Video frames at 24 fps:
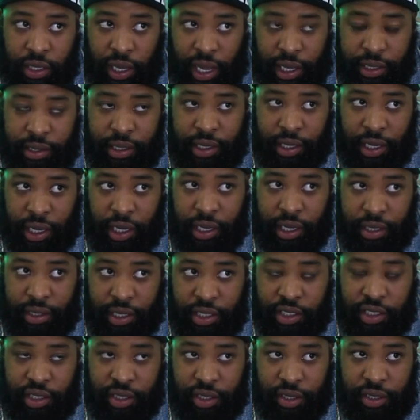I
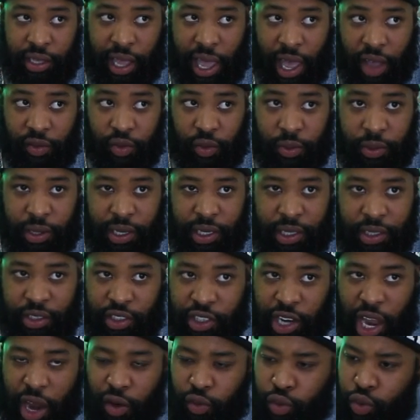think she took the hat from her,
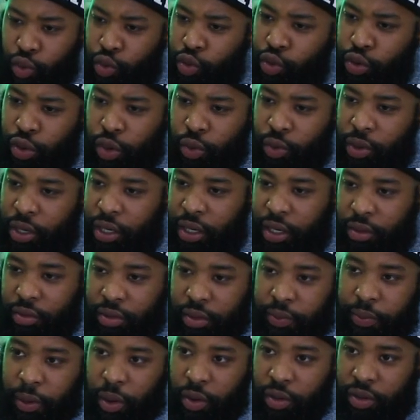and Ja Rule, the one that
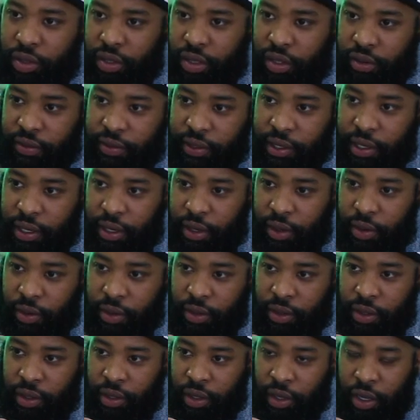was posting the video.
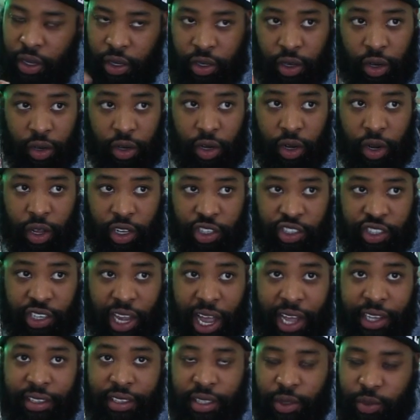No,
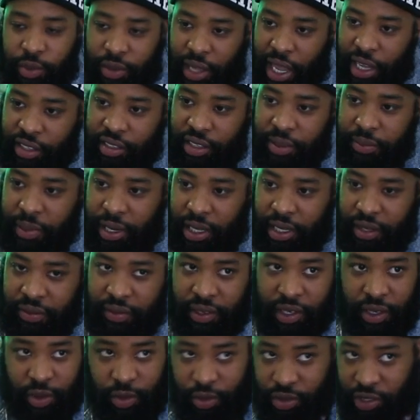Ashanti was actually making the
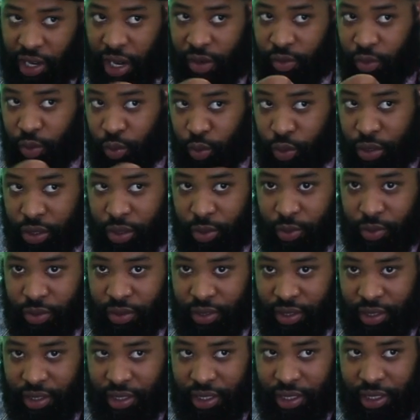video. Ja Rule and
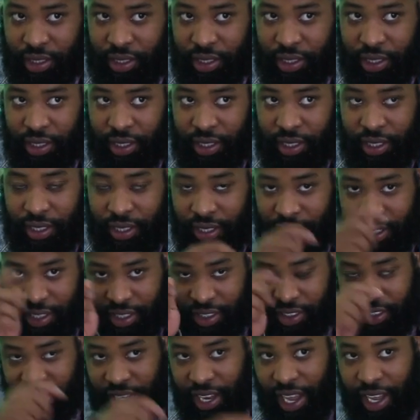was in it,
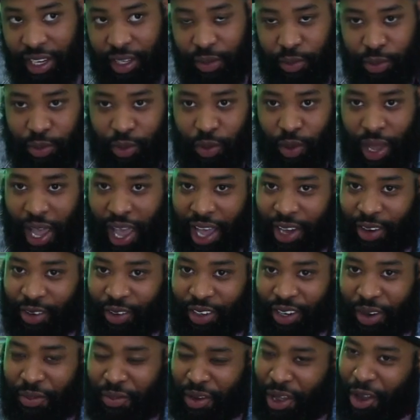and she had the blue hat on.
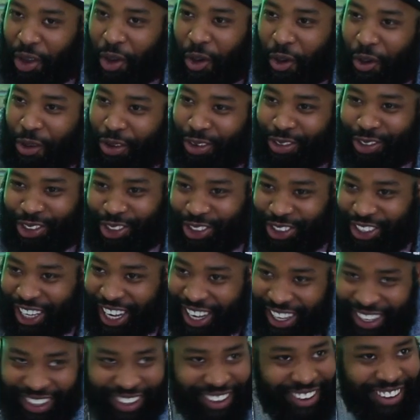I'm like, oh
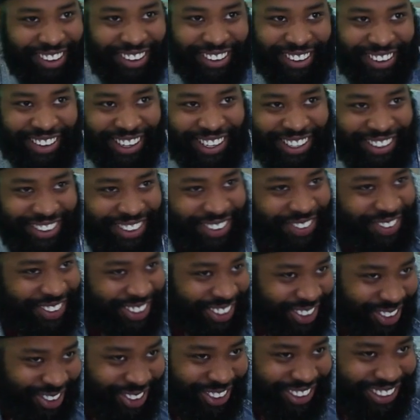shit.
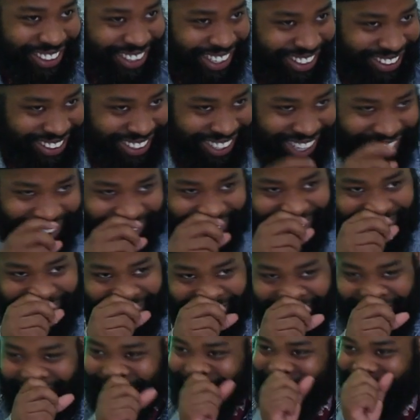Niggas, yo, Ashanti got on the
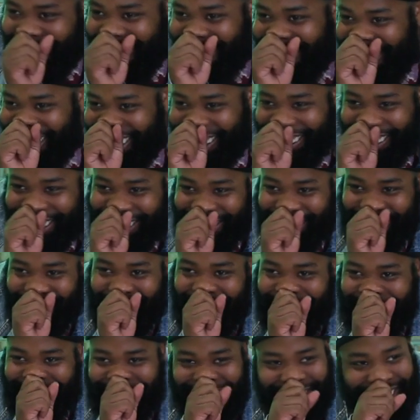hat. Oh, it's
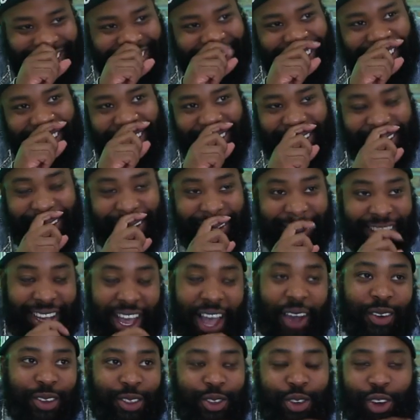
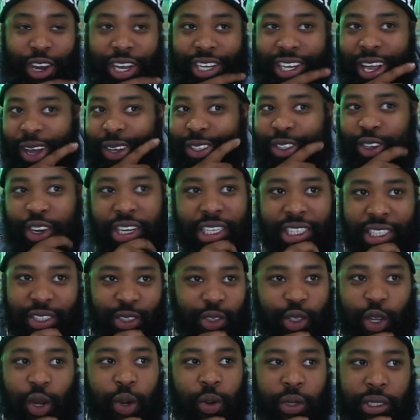crazy. That was crazy. The
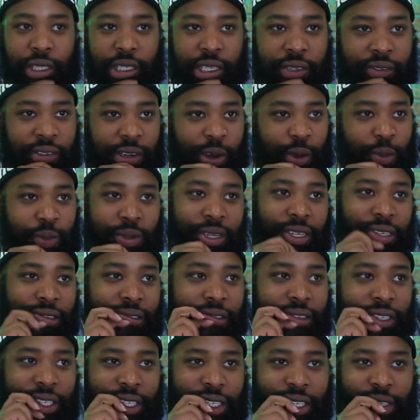store wasn't even open.
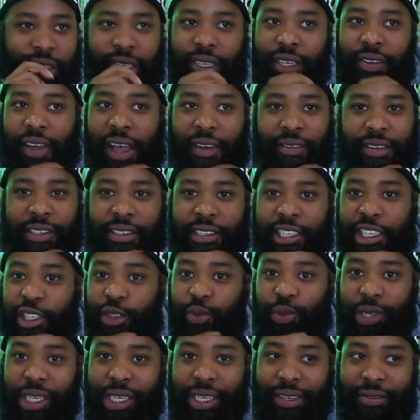We
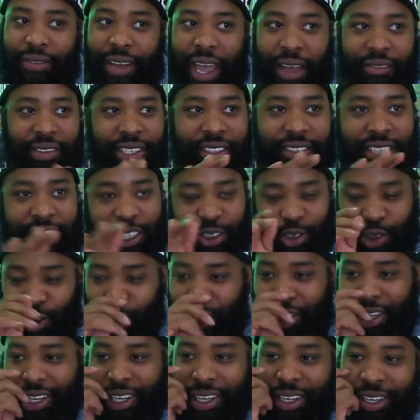didn't even have a
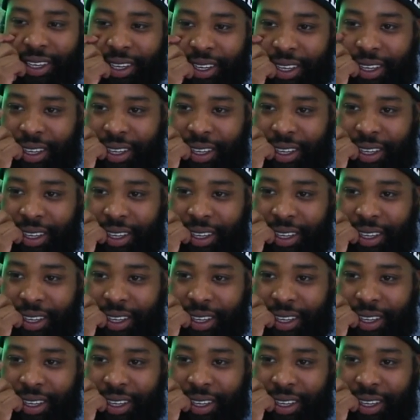t-shirt in.